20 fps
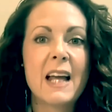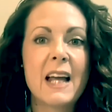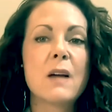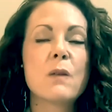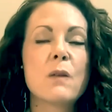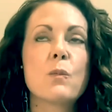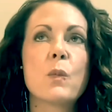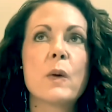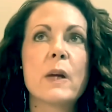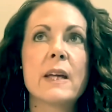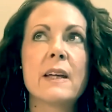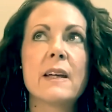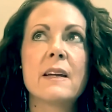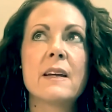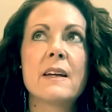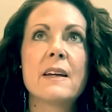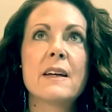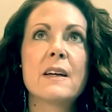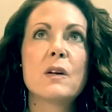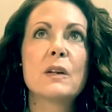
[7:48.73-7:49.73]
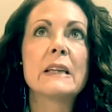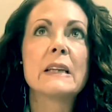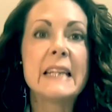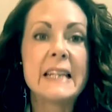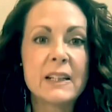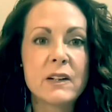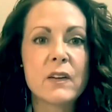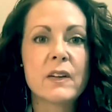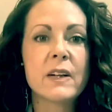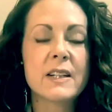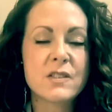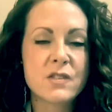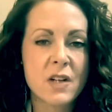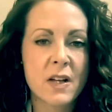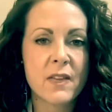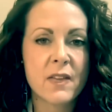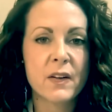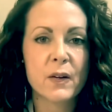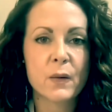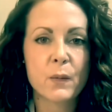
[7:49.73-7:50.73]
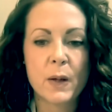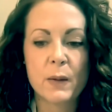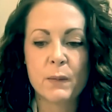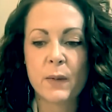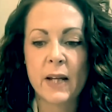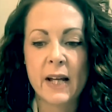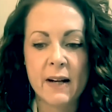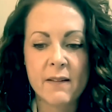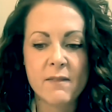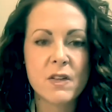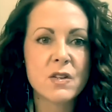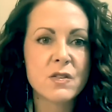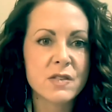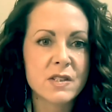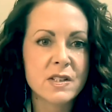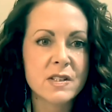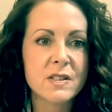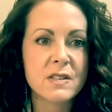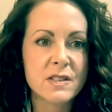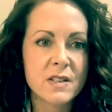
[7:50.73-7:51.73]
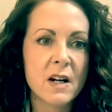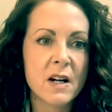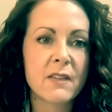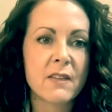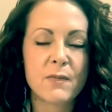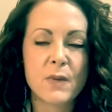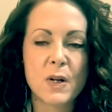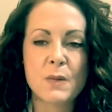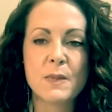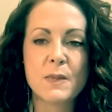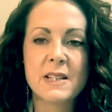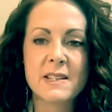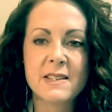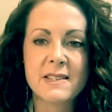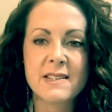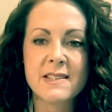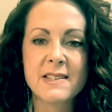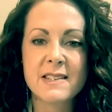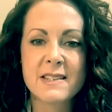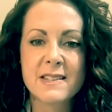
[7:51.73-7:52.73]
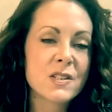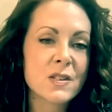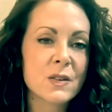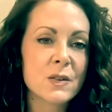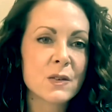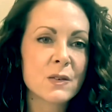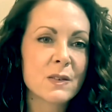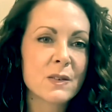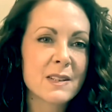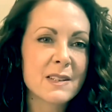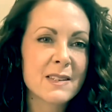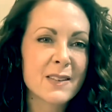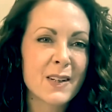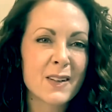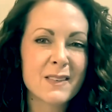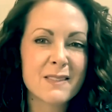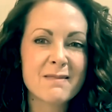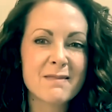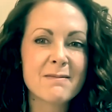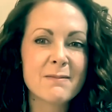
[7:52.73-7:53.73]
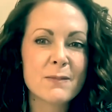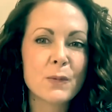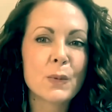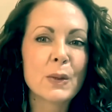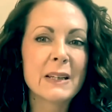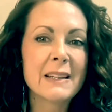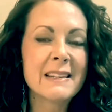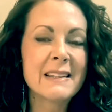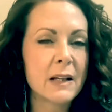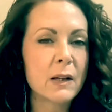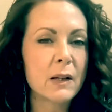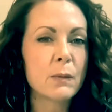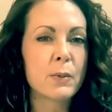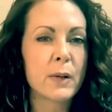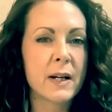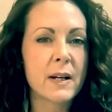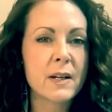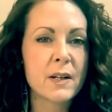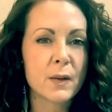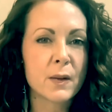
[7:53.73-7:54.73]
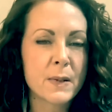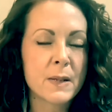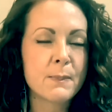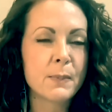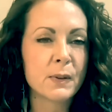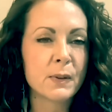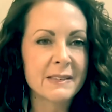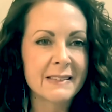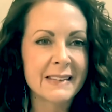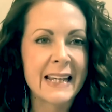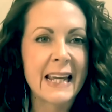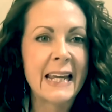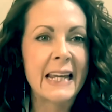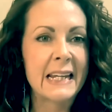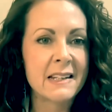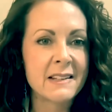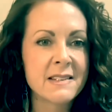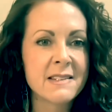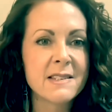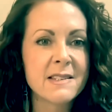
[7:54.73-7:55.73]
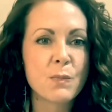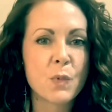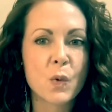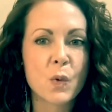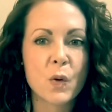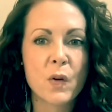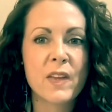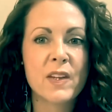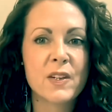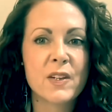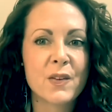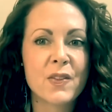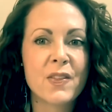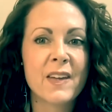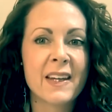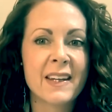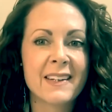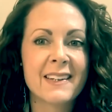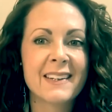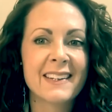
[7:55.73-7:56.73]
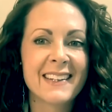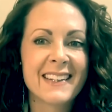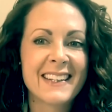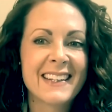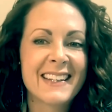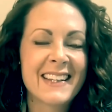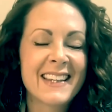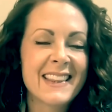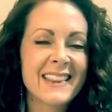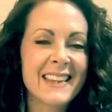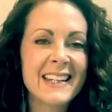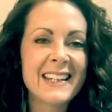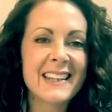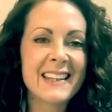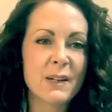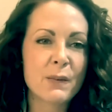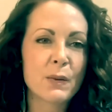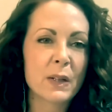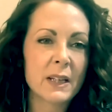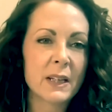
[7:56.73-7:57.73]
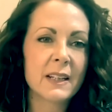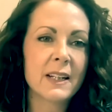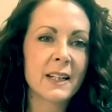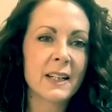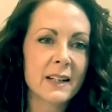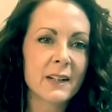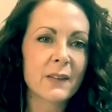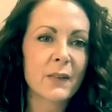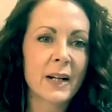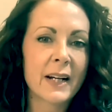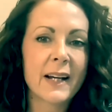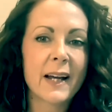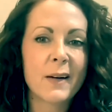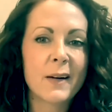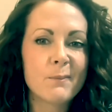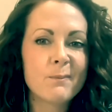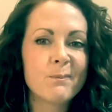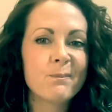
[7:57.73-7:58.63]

And we lean on each other when we have those tough moments. So start really celebrating your people's gains more than you think. They really need it right now.